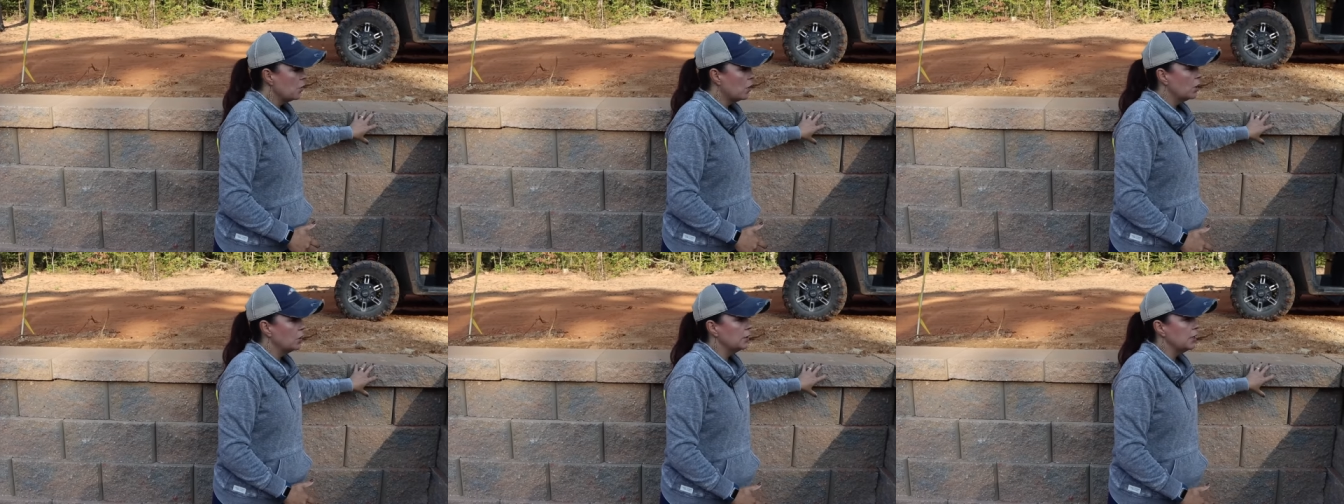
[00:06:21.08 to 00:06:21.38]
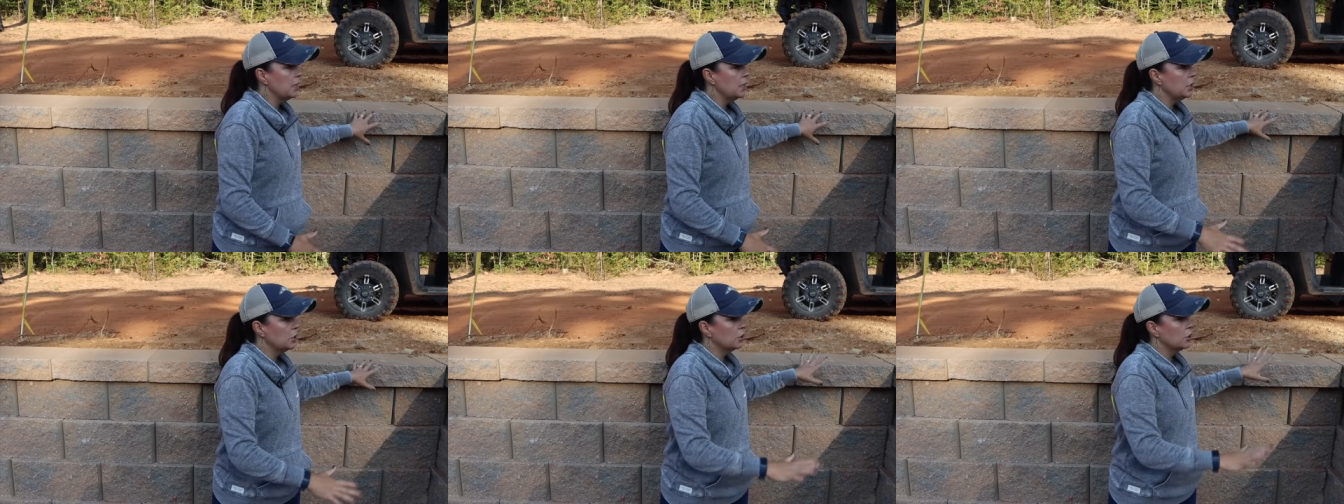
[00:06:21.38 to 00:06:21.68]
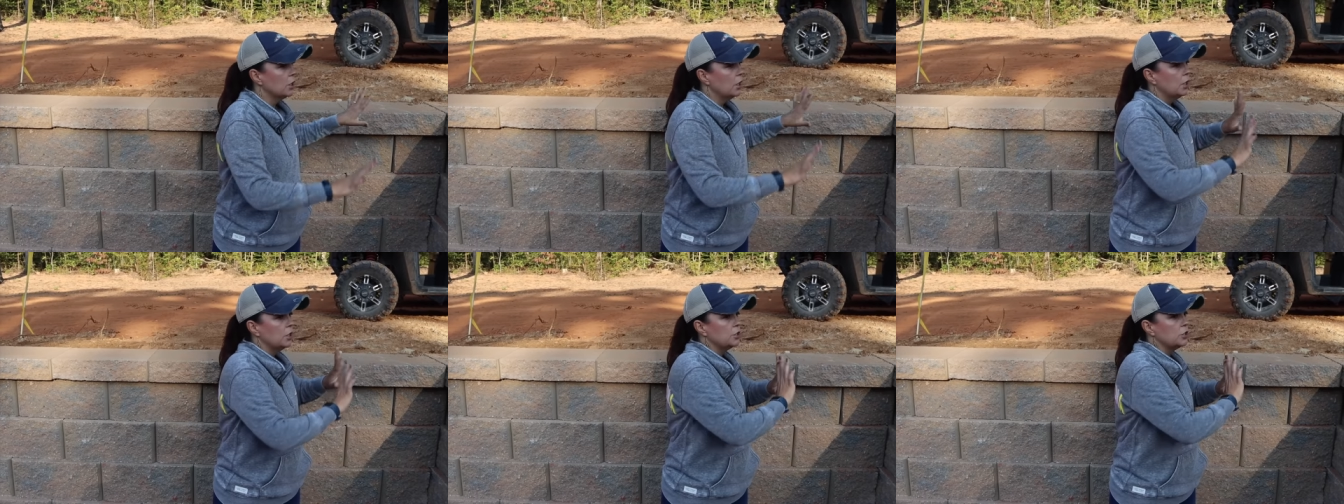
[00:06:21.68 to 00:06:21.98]
wall here
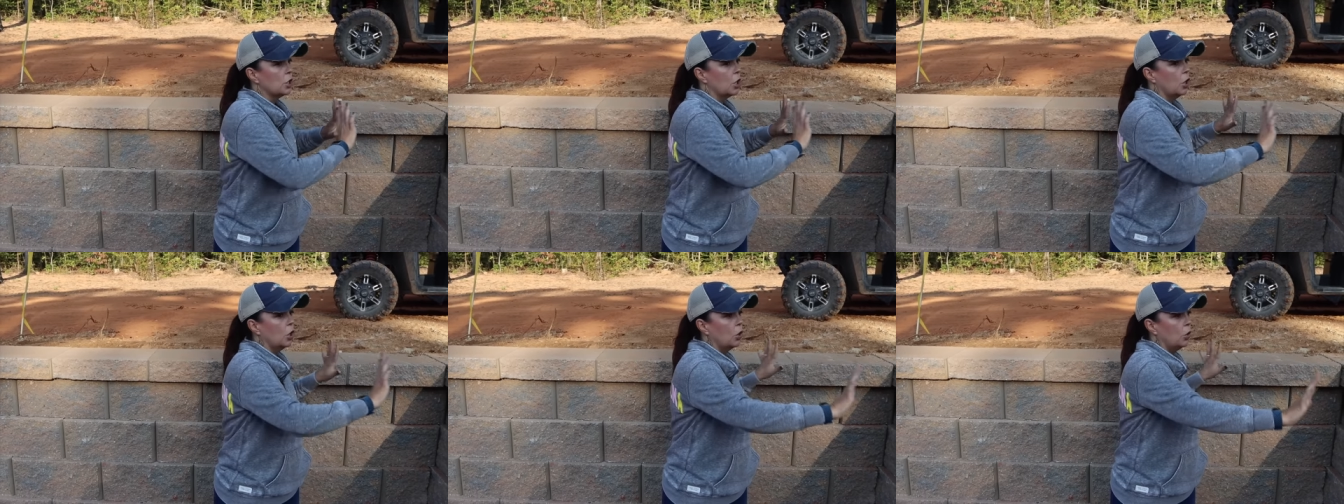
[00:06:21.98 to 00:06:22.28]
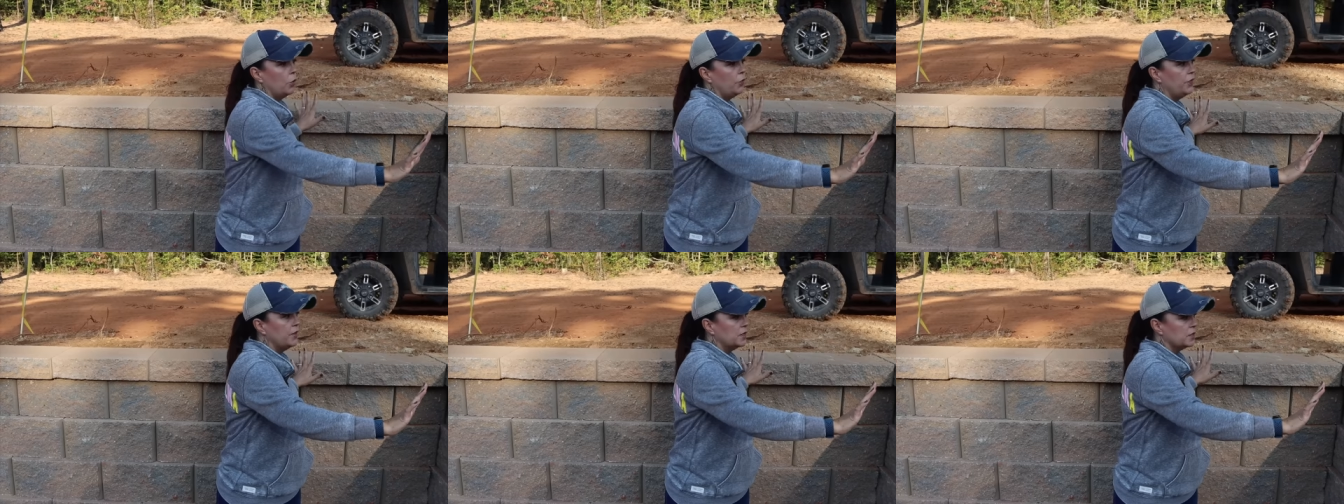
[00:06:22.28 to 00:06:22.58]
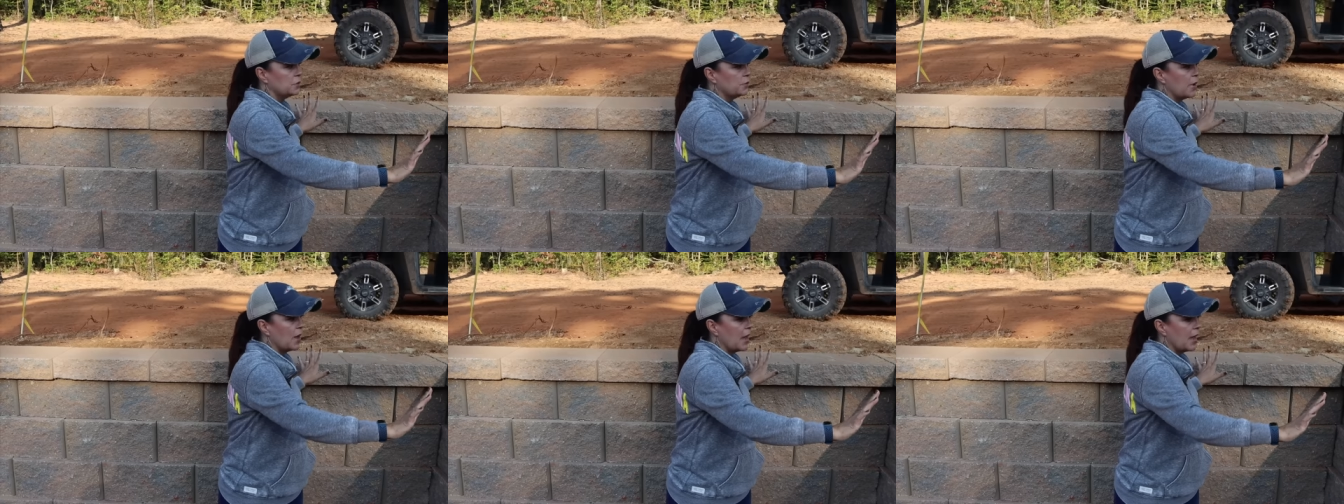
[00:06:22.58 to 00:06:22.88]
to hold this
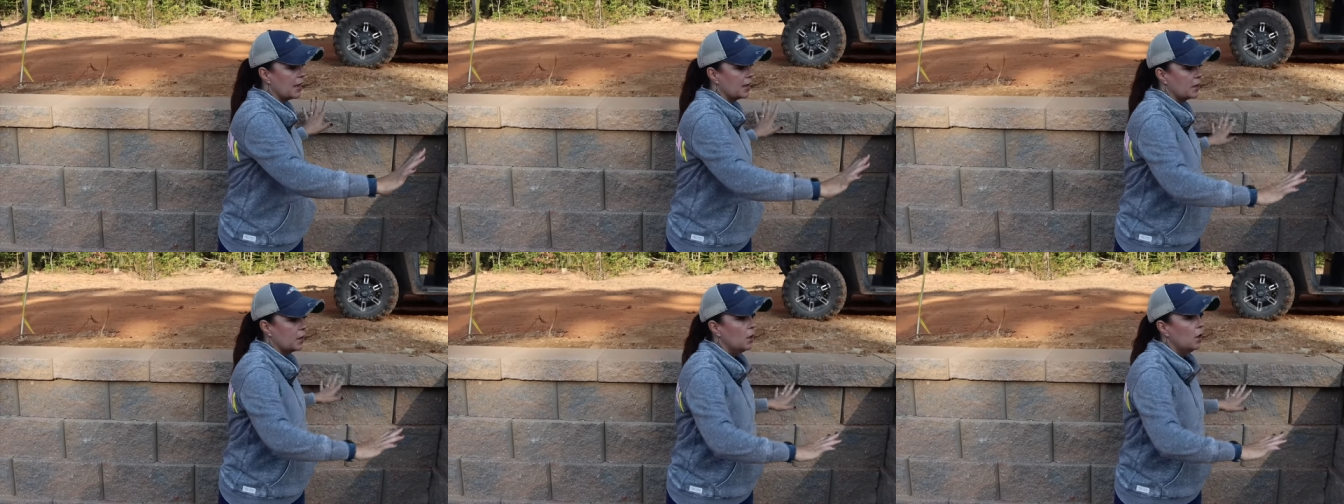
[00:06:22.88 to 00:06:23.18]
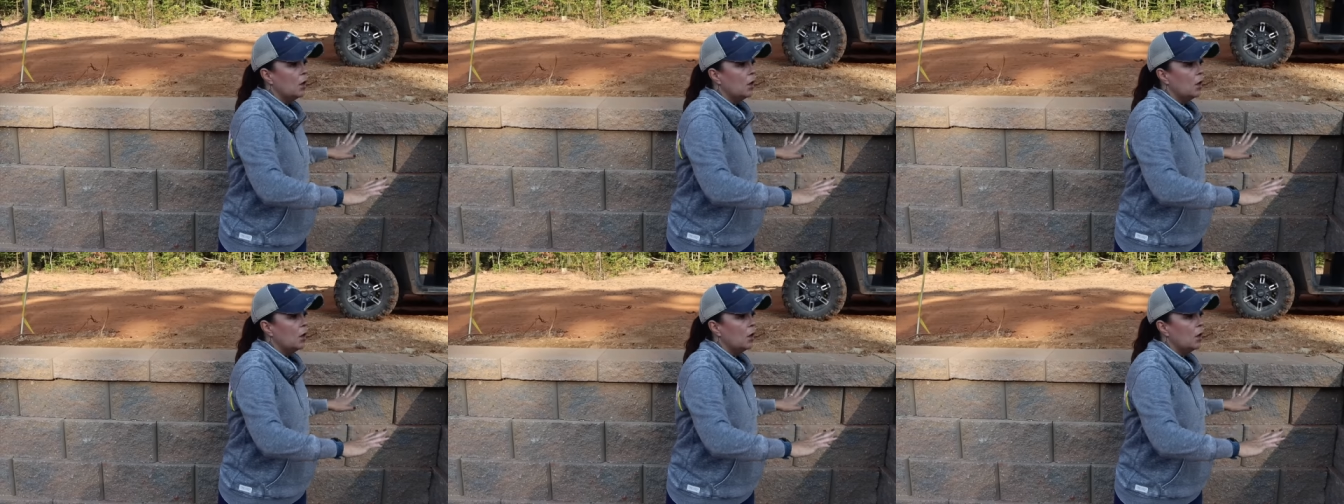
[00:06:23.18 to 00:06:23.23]
back.